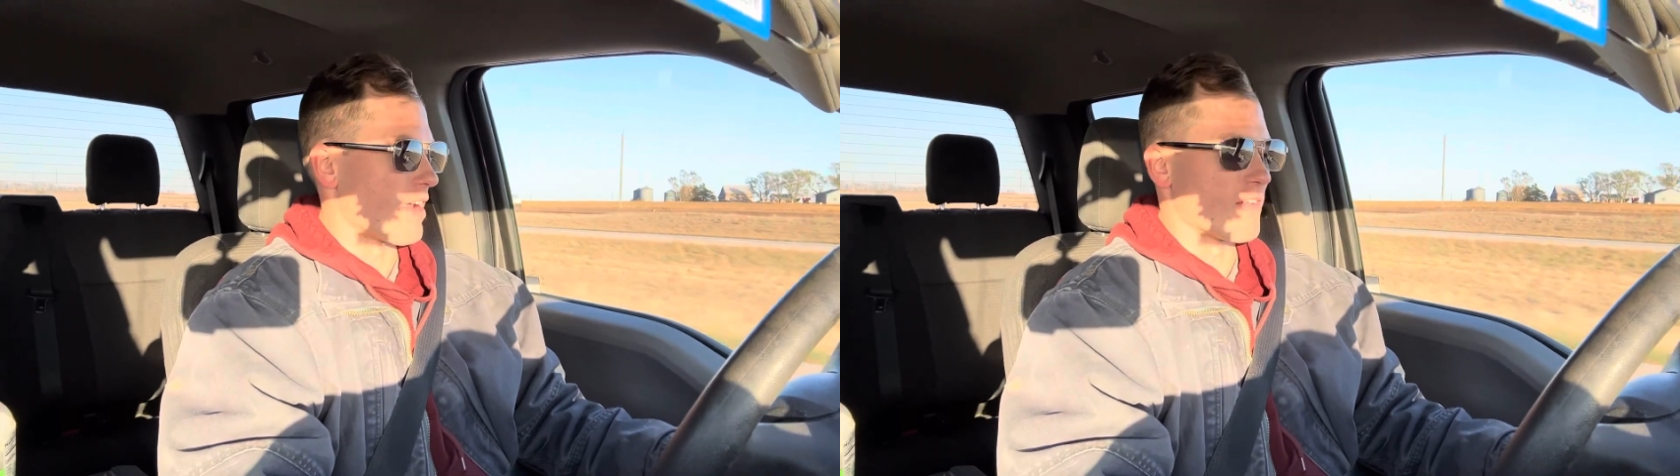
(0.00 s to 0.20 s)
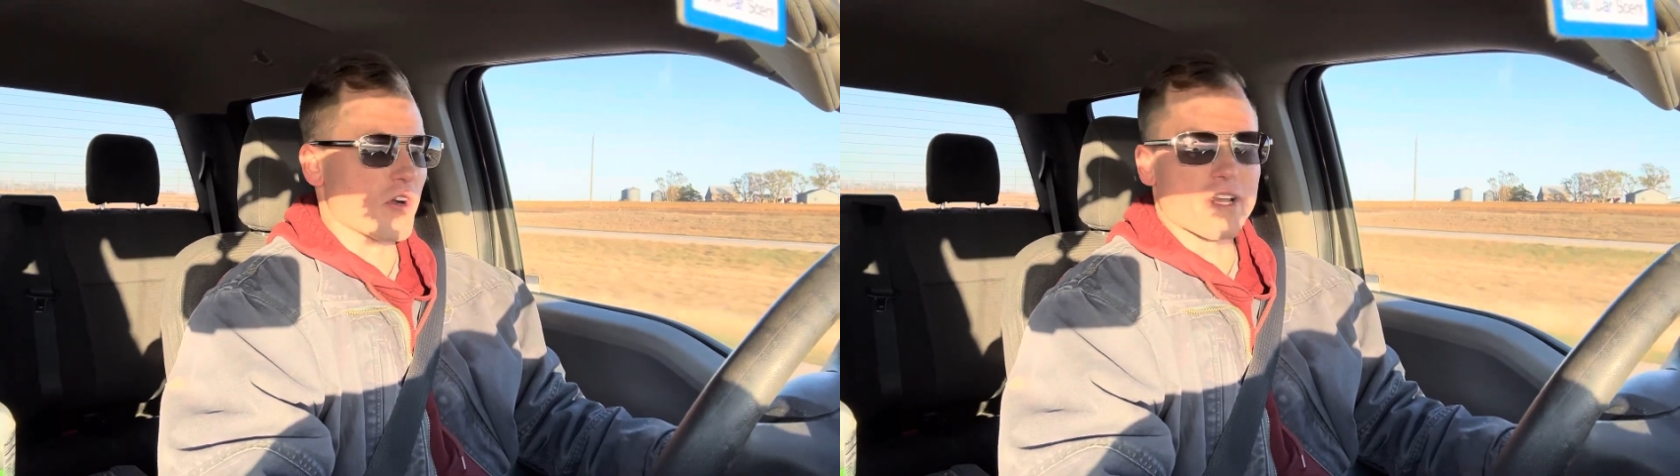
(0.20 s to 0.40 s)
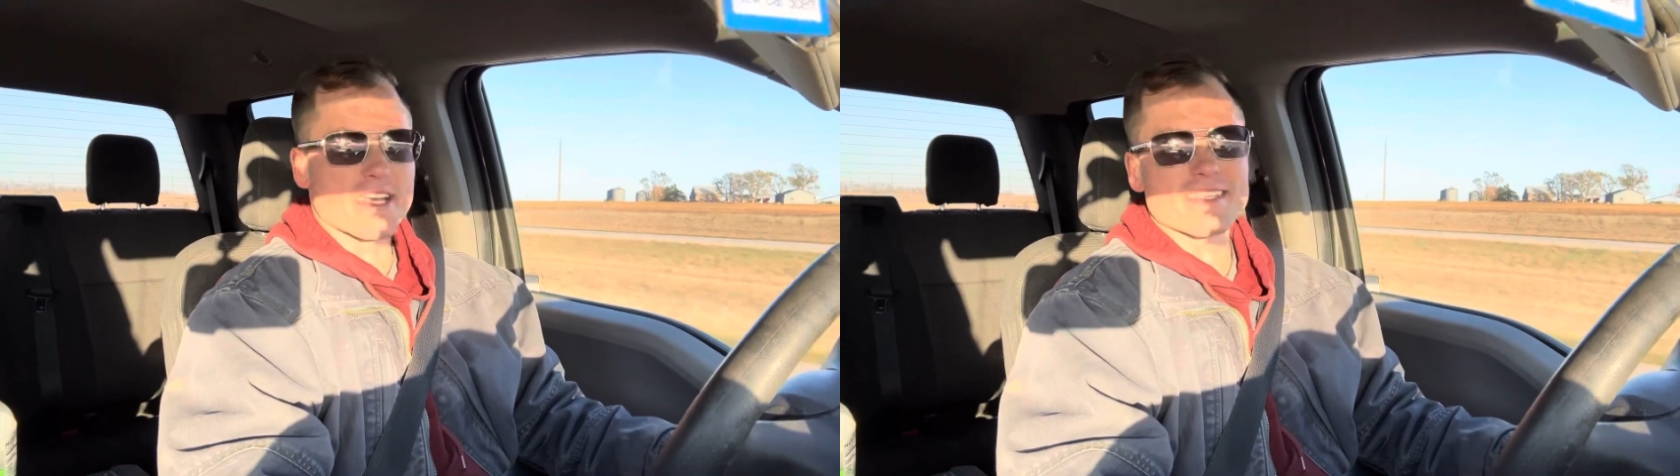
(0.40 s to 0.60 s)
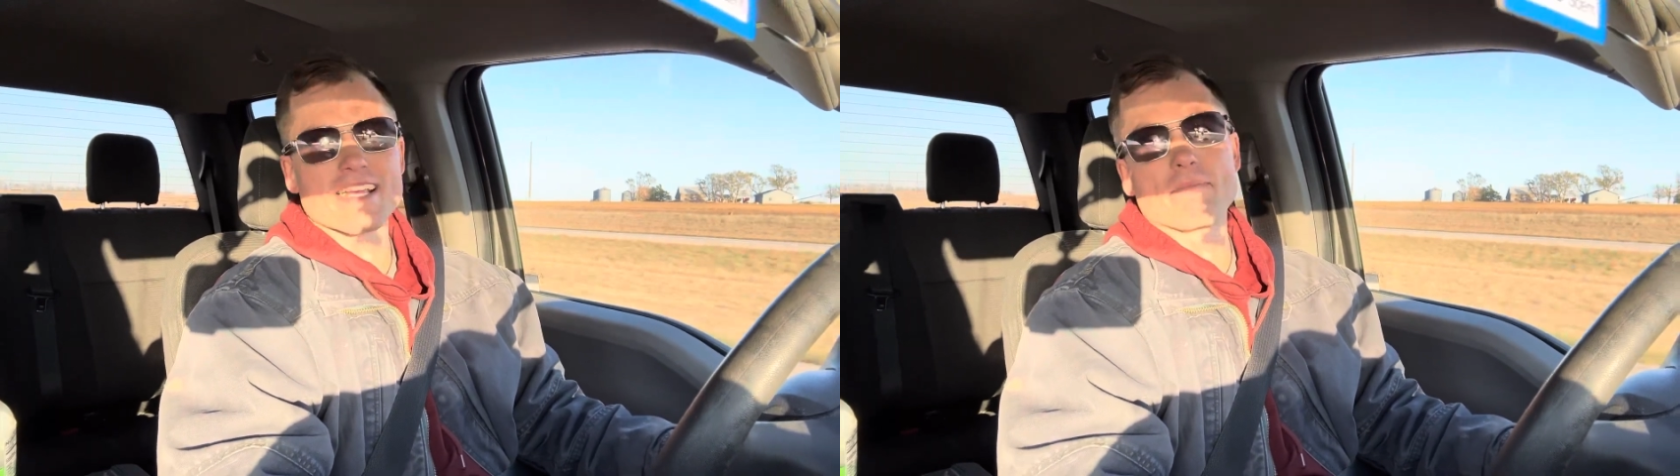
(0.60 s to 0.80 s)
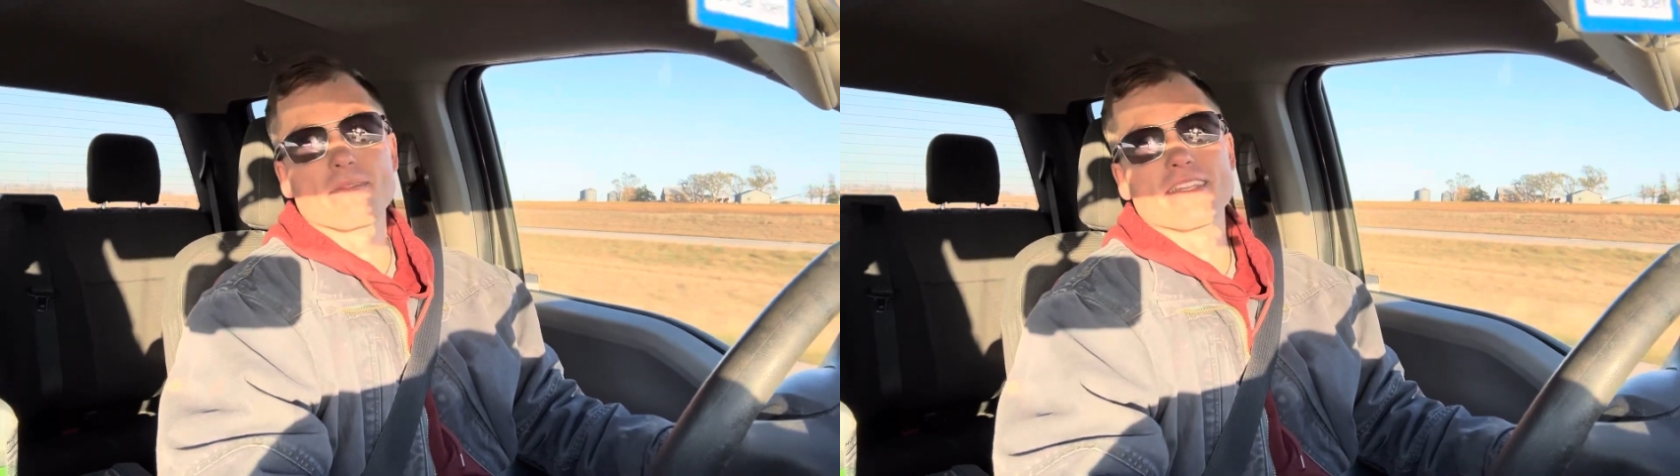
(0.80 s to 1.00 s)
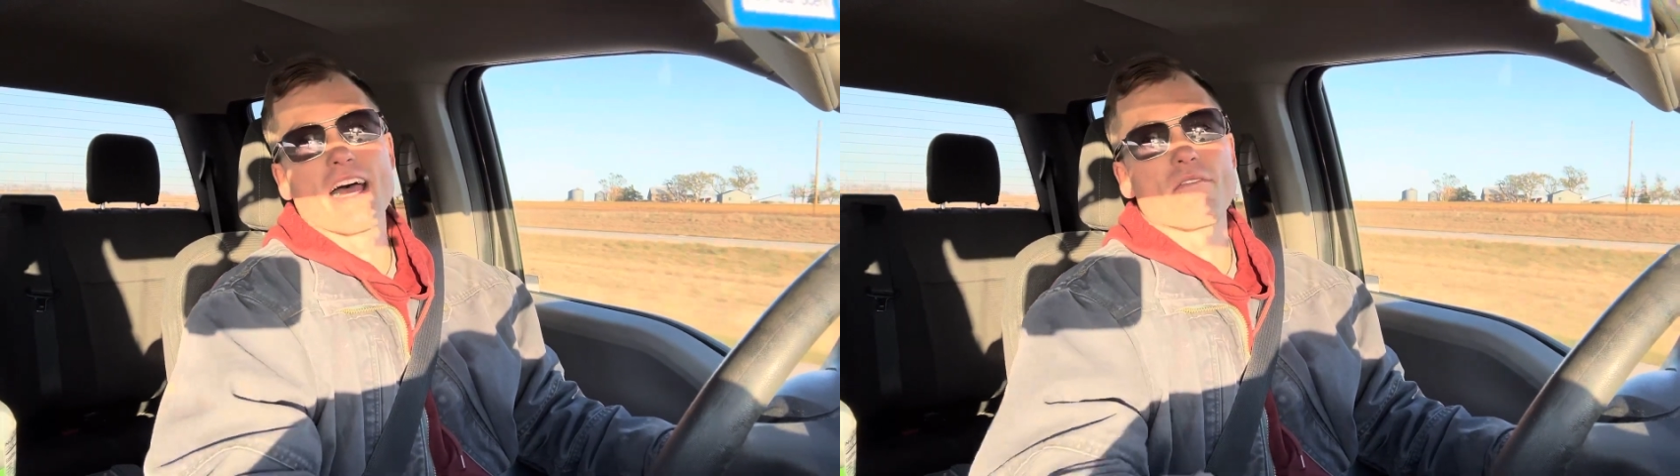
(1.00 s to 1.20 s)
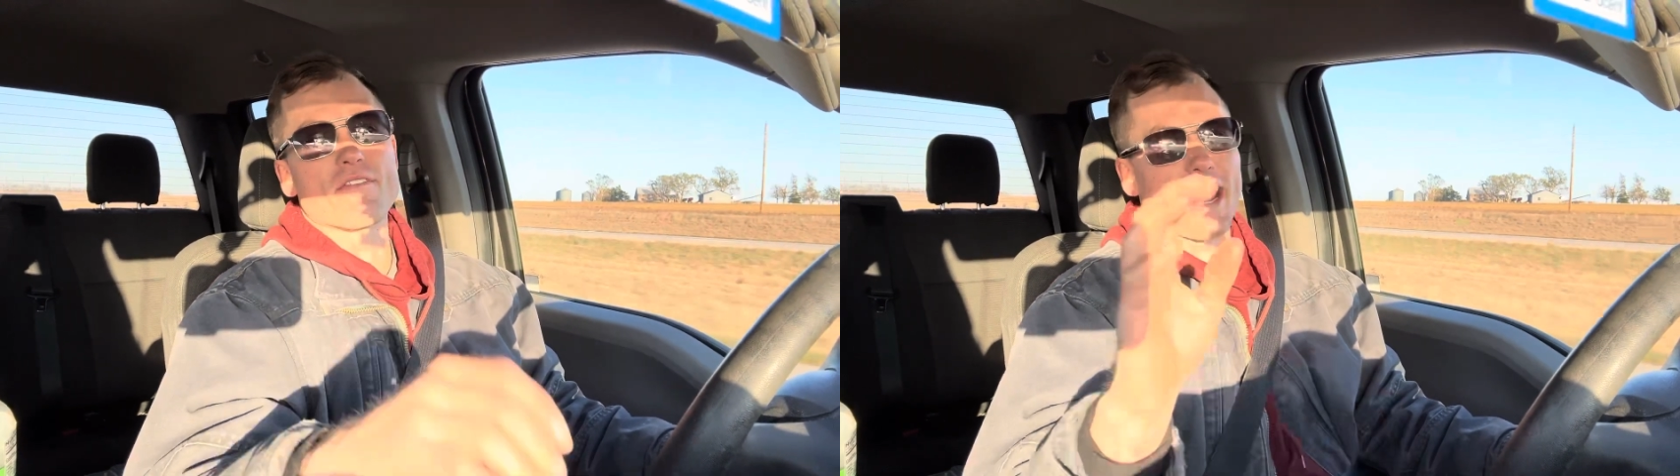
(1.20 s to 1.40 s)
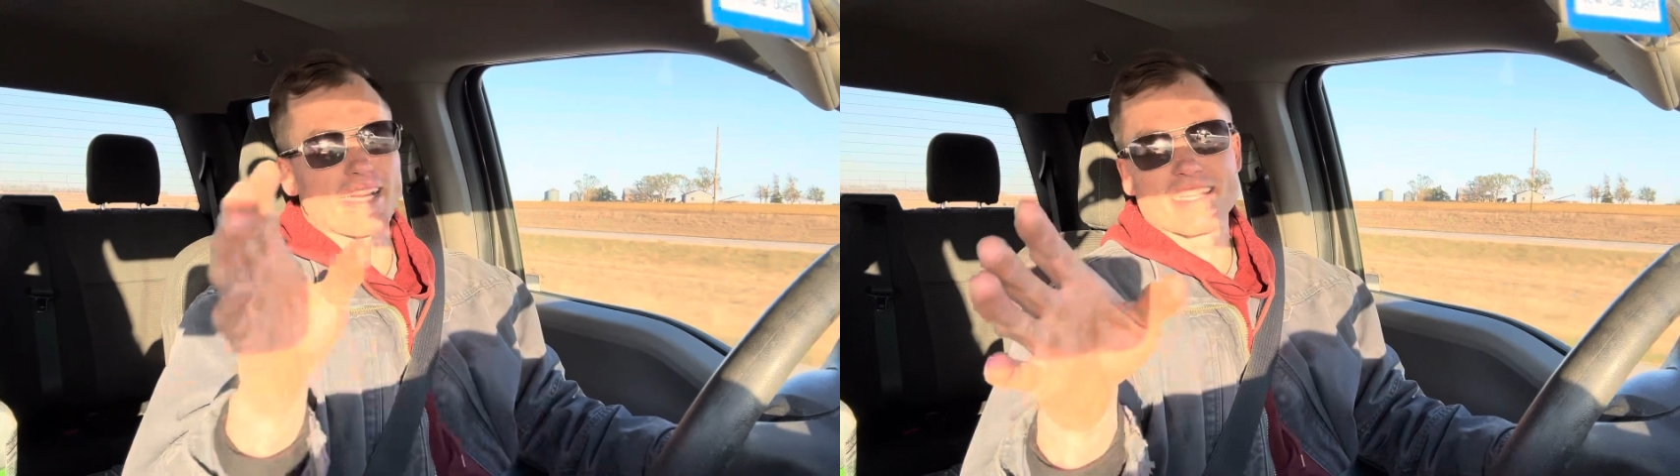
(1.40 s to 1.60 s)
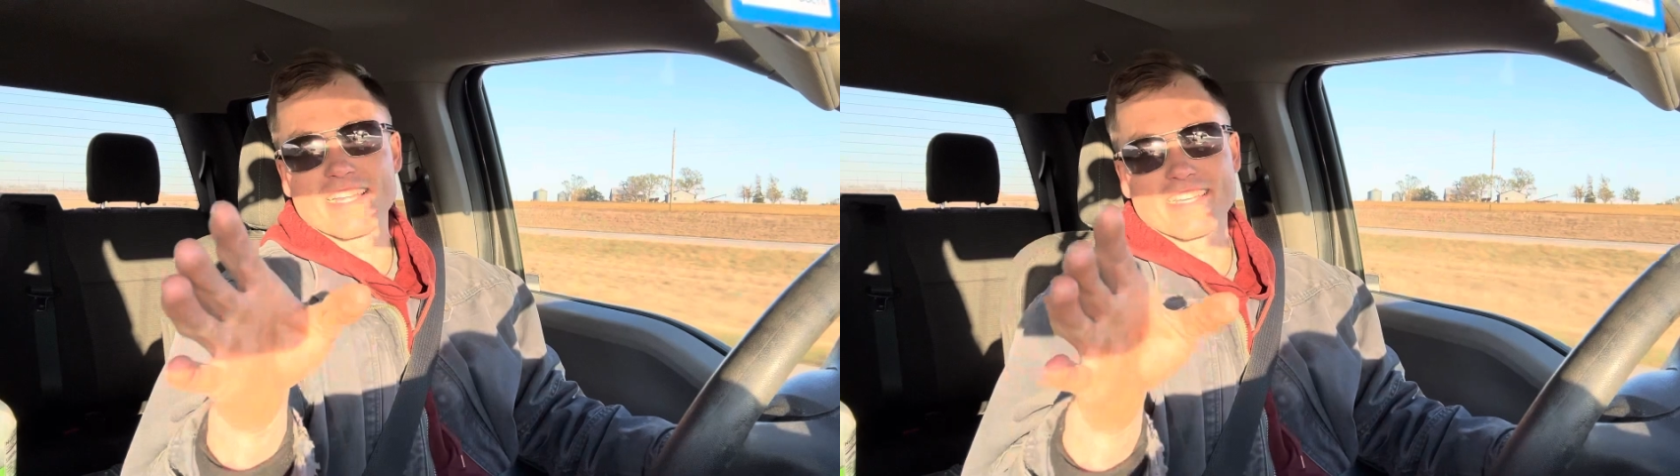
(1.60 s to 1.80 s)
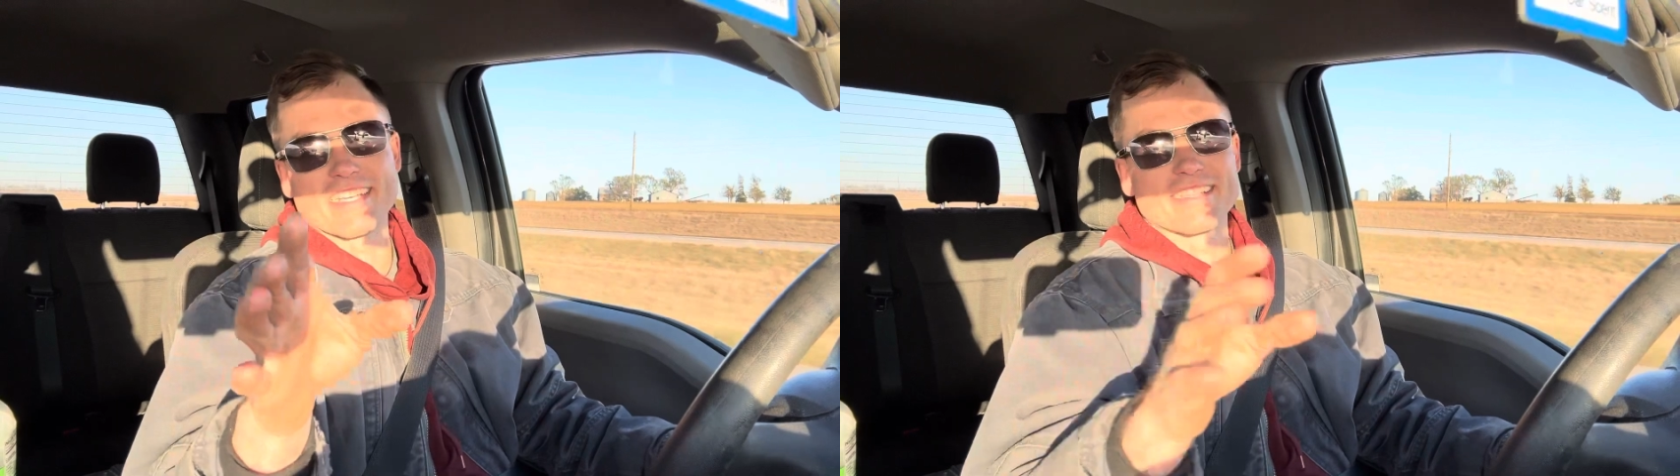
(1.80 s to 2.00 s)
I've already accepted that fact, I
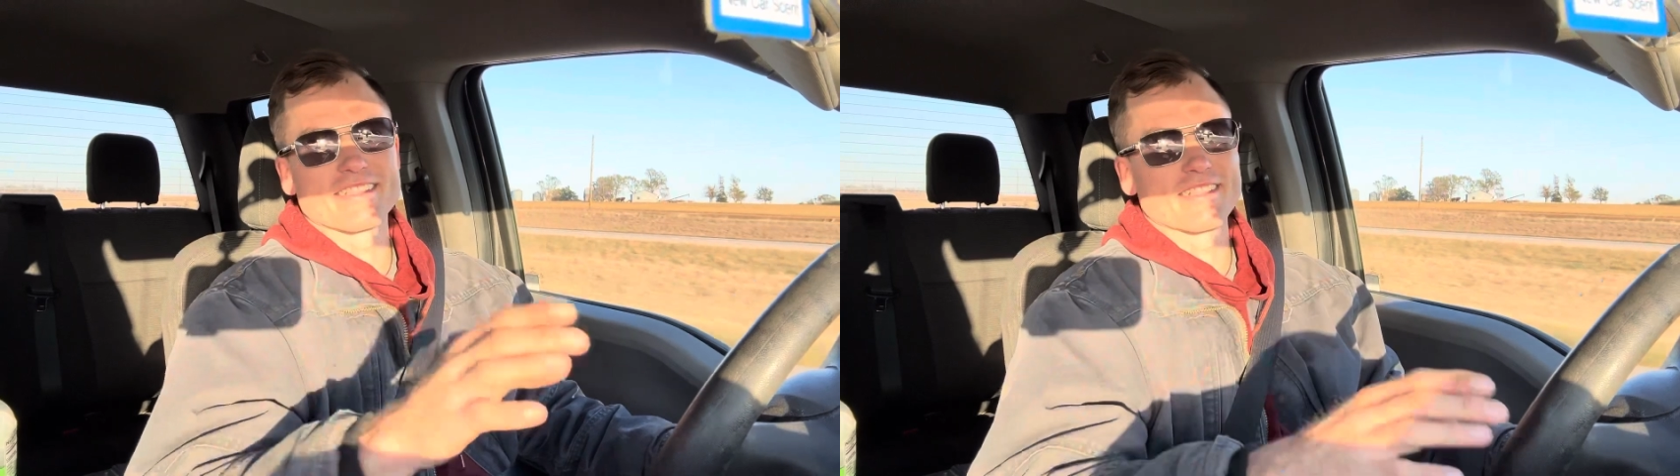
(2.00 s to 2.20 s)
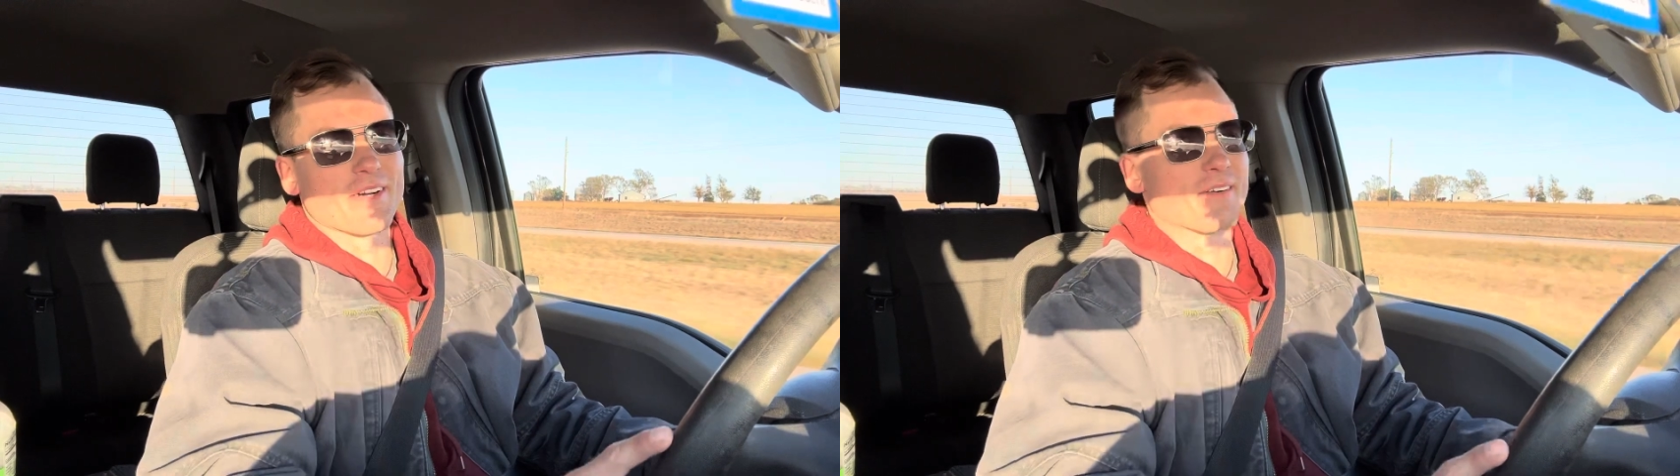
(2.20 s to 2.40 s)
think, so.